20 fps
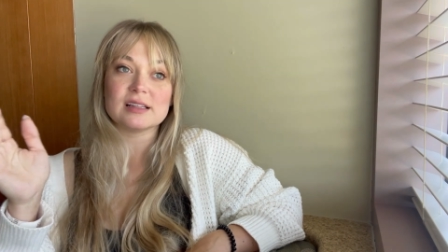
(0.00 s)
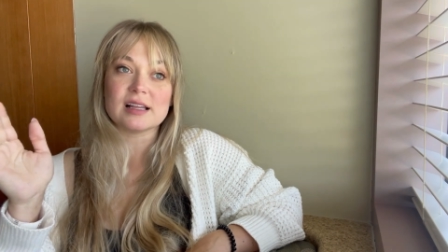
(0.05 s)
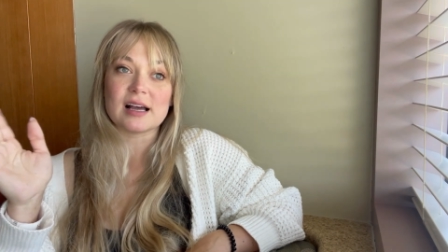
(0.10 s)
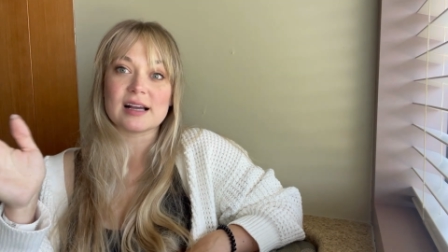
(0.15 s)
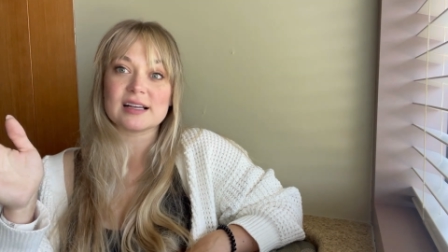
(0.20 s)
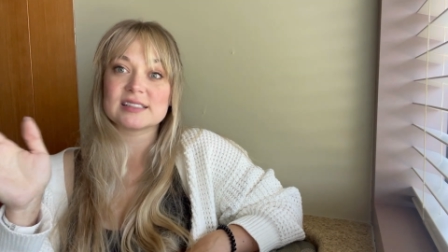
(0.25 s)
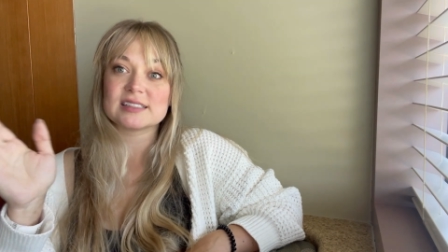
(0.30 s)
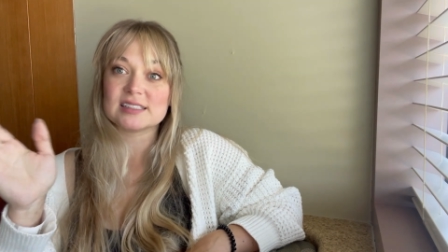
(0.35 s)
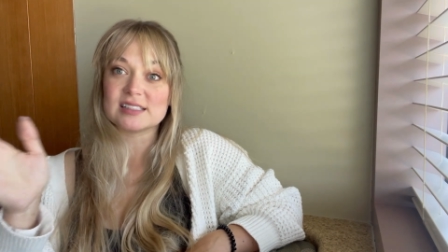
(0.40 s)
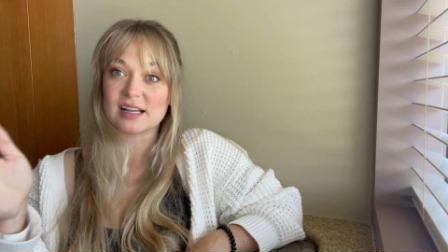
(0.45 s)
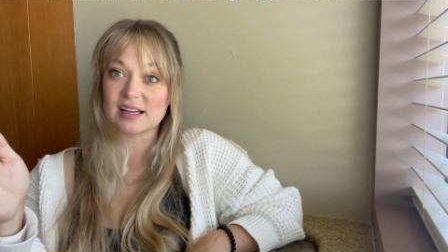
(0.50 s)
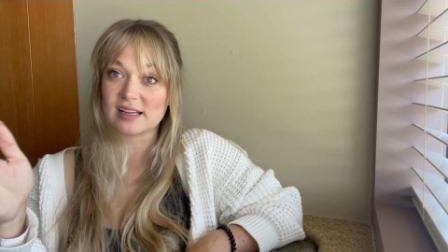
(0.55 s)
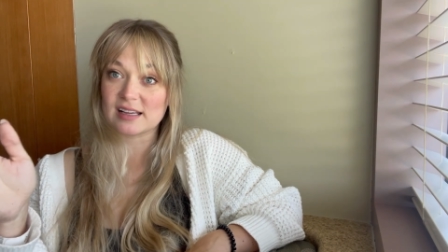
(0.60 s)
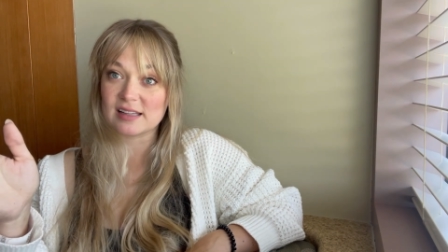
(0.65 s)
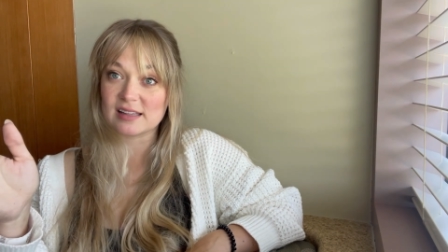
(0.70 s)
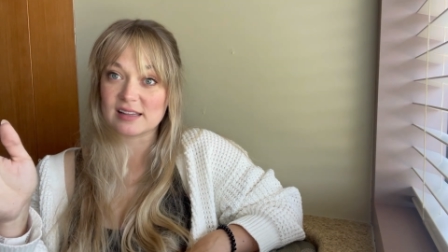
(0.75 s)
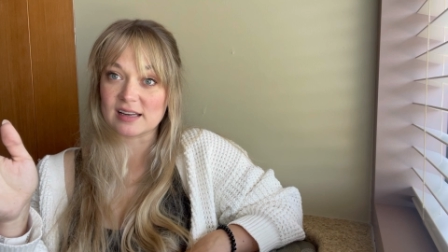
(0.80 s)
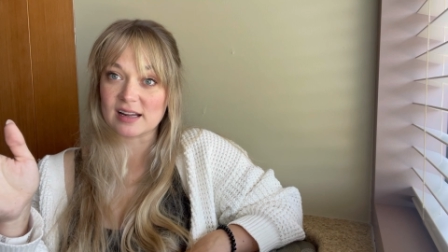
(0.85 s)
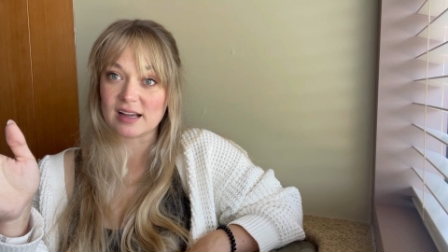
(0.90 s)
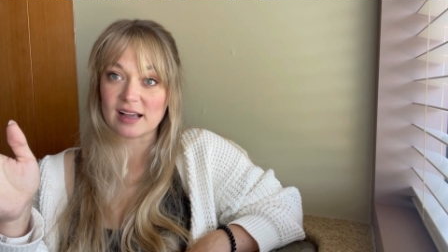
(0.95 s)
last
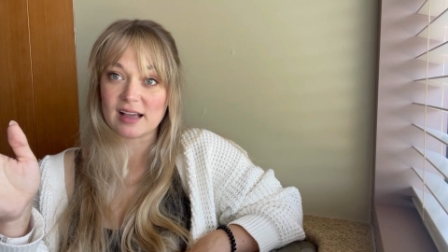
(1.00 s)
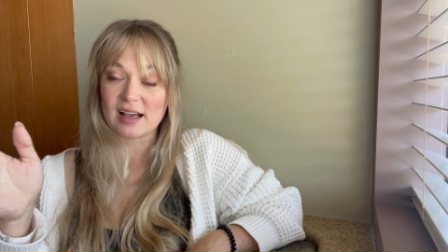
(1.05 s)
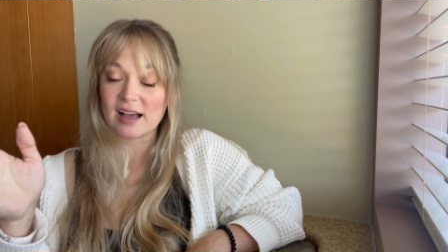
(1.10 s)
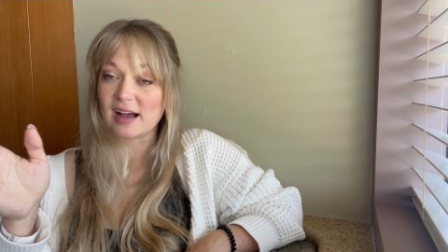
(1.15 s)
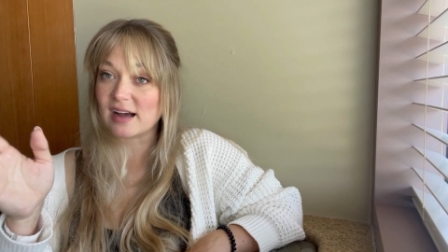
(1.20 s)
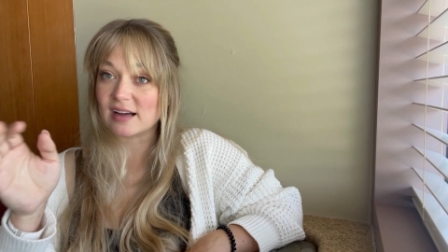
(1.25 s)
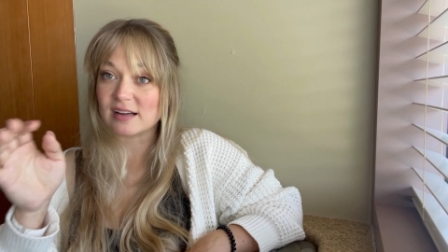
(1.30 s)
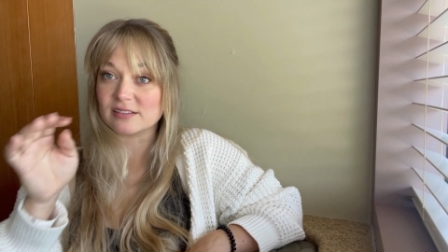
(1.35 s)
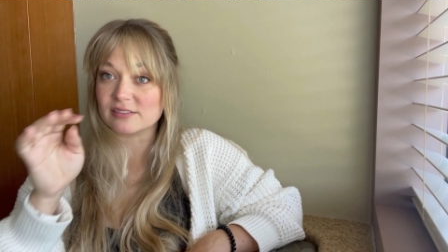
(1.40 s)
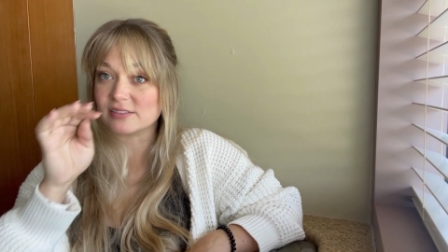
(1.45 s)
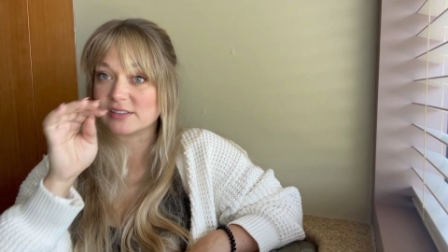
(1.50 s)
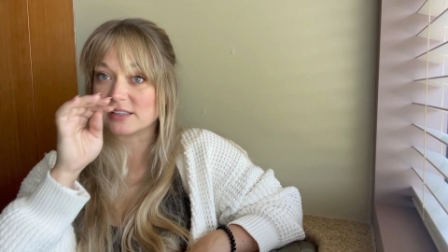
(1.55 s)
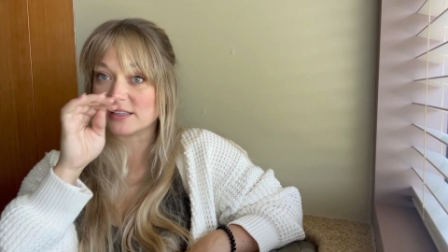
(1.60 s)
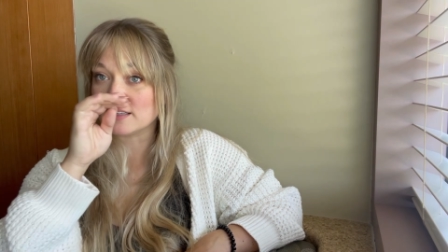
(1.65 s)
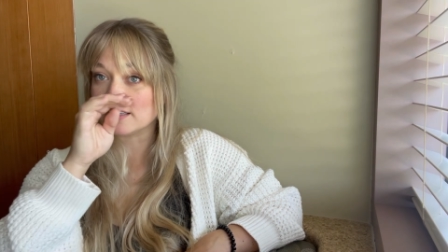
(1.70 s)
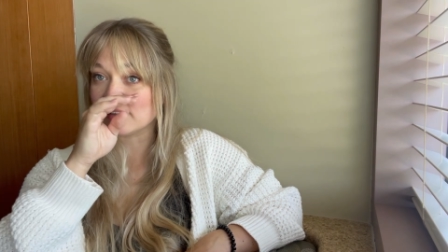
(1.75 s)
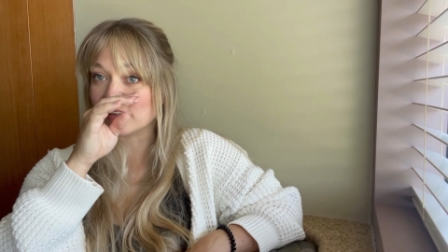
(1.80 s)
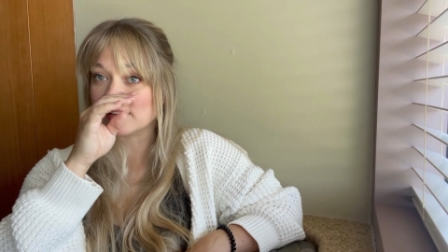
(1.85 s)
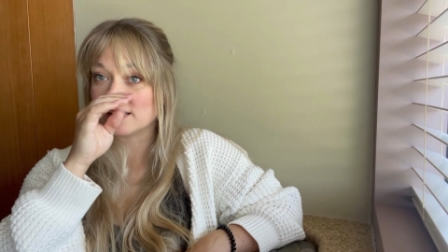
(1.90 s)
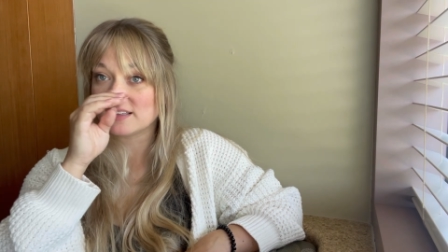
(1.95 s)
night than I have
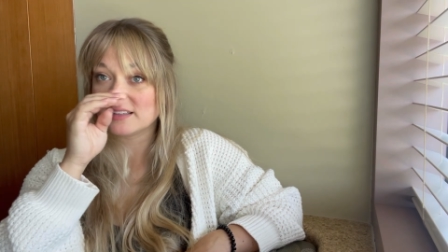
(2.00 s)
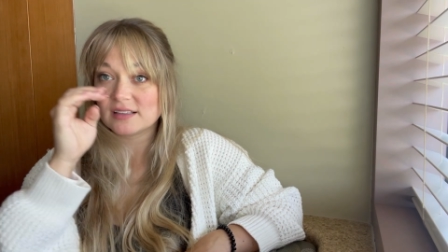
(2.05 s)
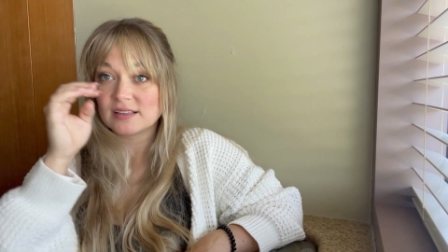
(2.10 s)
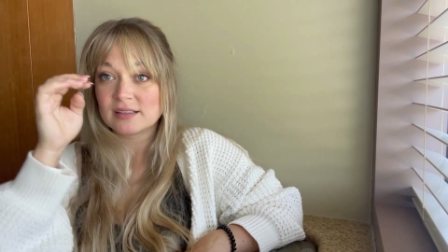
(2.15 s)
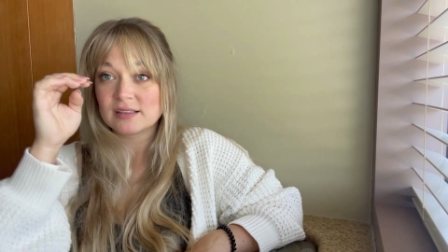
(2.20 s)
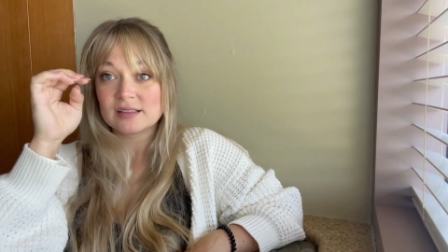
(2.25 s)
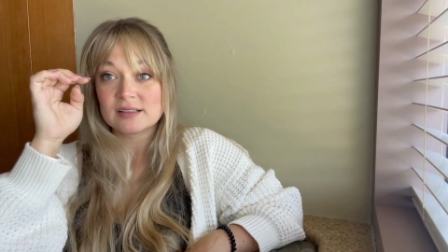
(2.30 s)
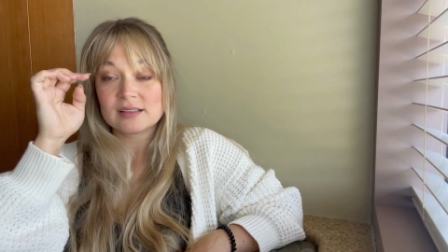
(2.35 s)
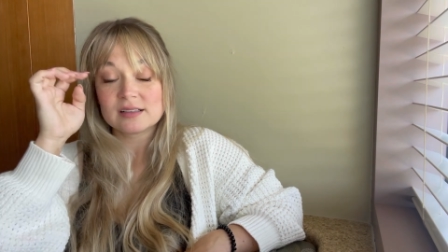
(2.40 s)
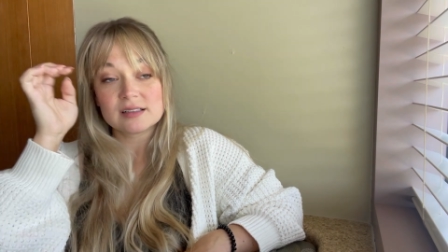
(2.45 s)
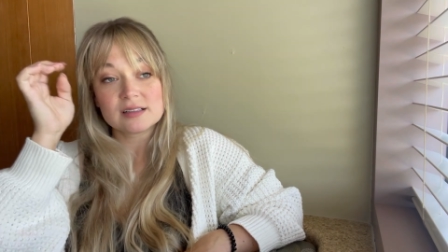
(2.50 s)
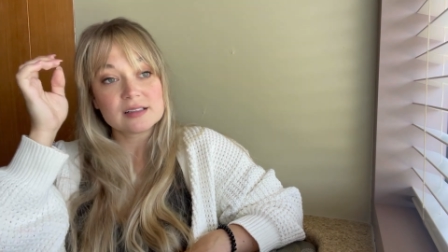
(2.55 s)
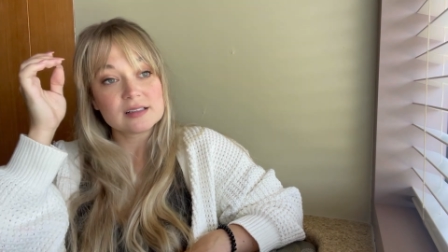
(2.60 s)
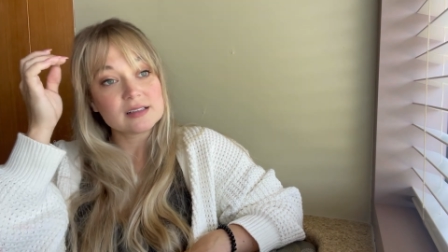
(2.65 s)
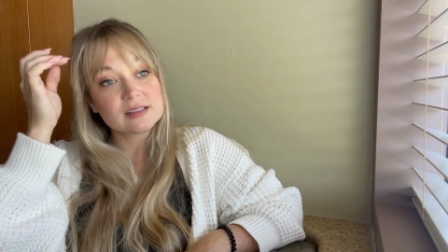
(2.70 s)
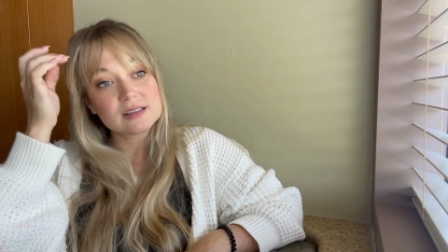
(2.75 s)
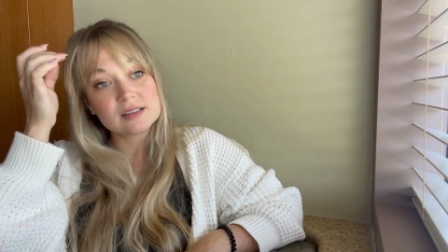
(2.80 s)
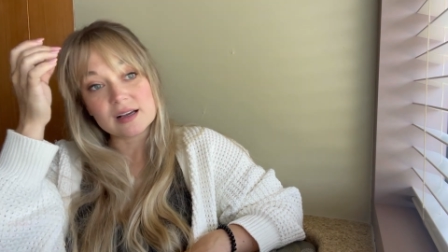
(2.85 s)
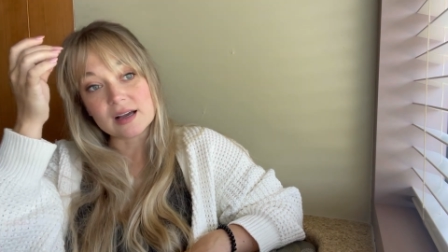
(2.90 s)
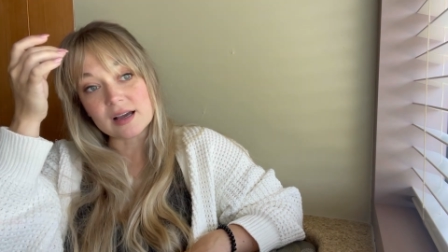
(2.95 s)

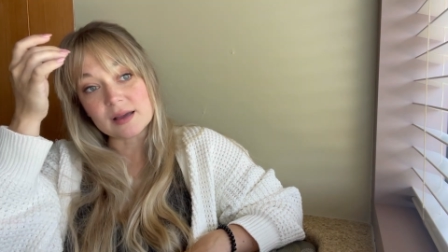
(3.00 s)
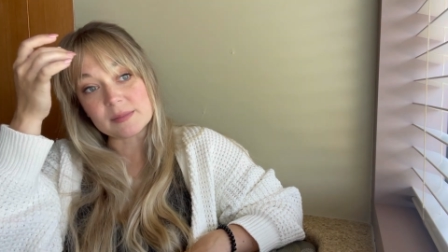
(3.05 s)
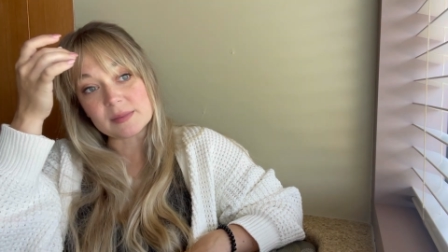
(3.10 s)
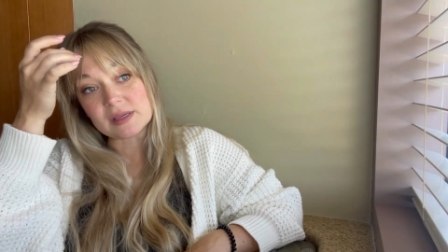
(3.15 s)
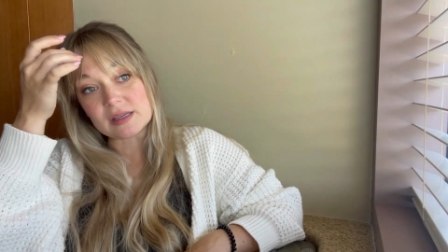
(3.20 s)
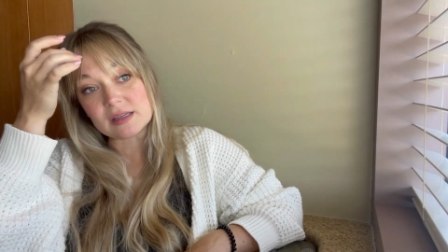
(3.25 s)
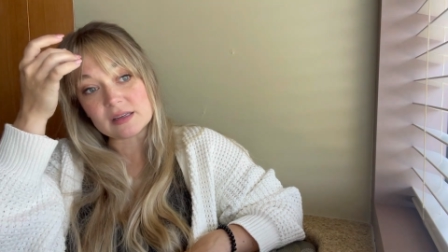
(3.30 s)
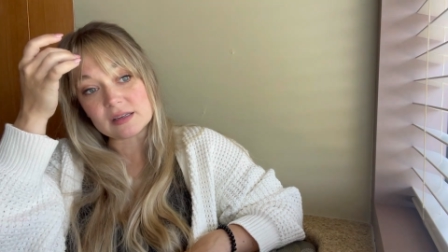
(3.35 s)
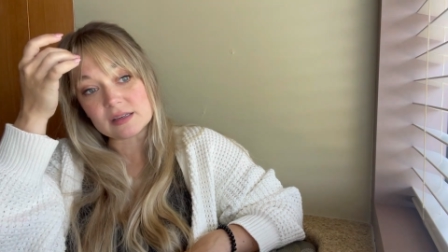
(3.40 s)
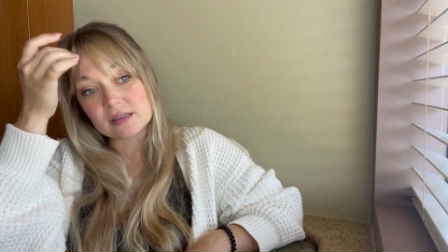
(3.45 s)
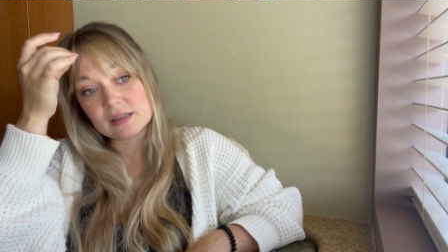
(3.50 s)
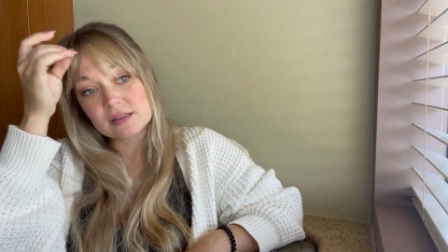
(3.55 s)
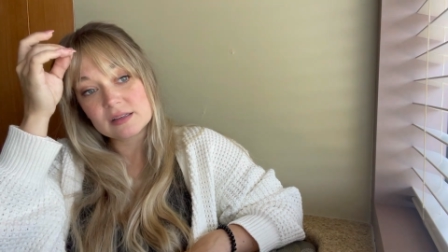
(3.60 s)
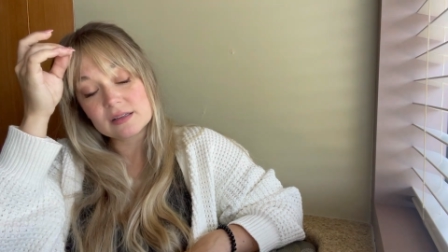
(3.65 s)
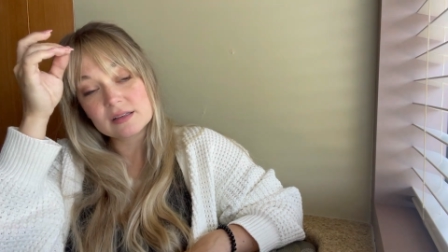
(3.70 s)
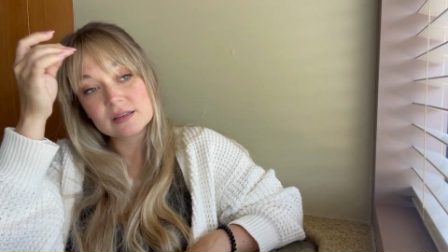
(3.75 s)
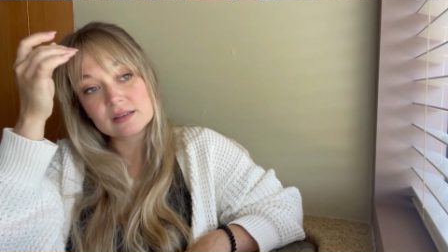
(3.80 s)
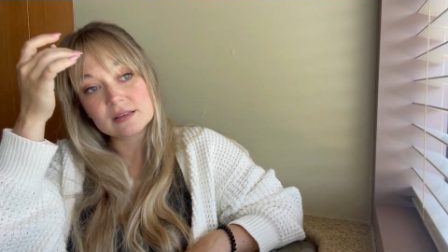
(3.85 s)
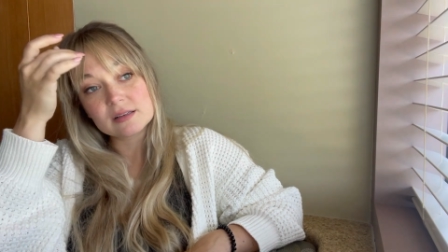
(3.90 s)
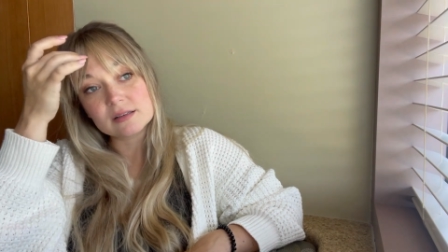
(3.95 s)
in, I
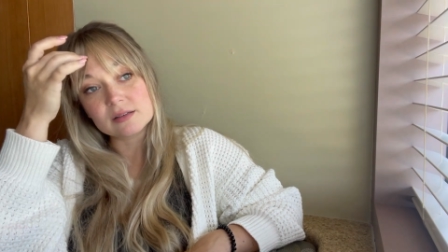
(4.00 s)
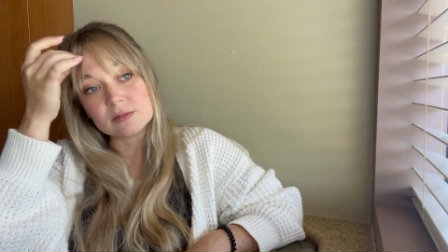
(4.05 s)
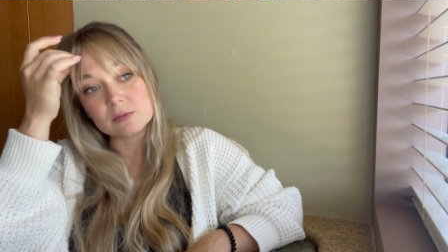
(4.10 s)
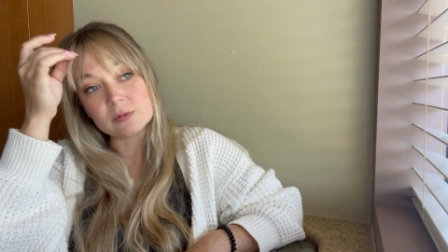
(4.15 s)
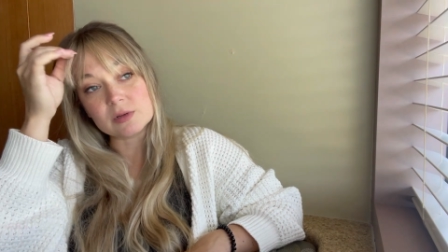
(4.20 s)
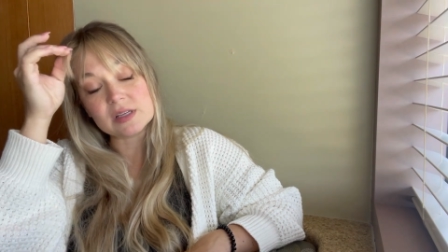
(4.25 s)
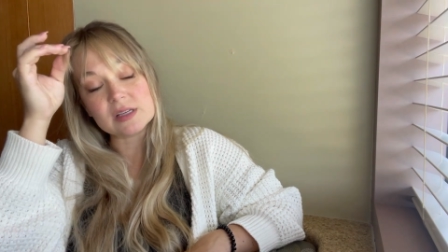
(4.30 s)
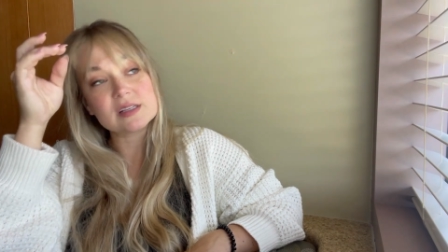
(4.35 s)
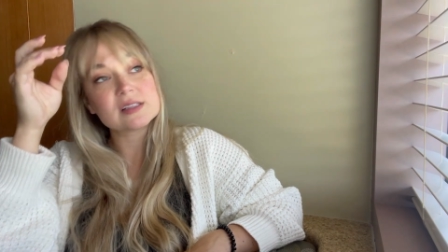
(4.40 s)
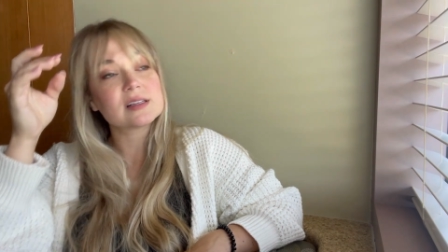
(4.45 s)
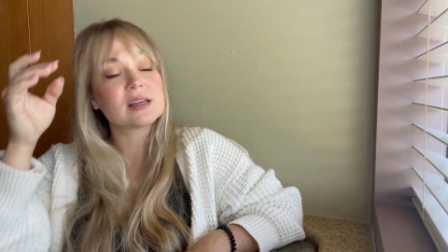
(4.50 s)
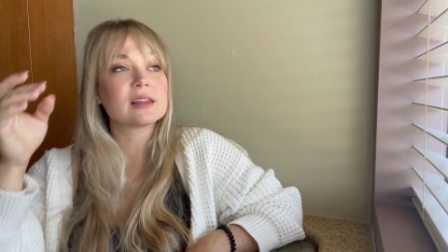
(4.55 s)
mean, weeks.